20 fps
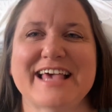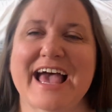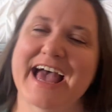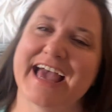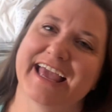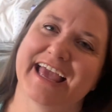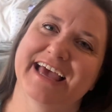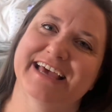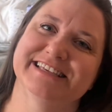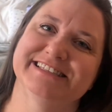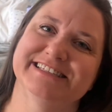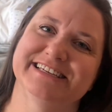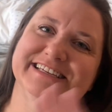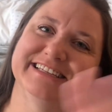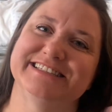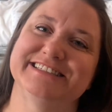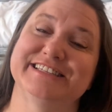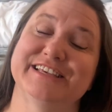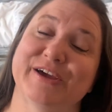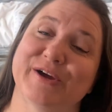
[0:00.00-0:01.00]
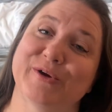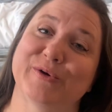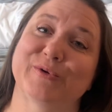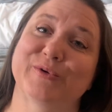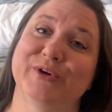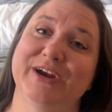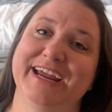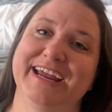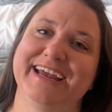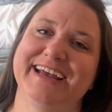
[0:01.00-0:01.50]
I guess it's
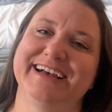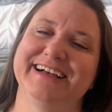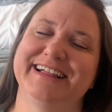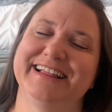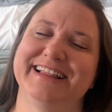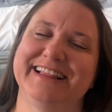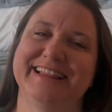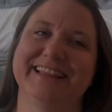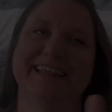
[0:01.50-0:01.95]
real.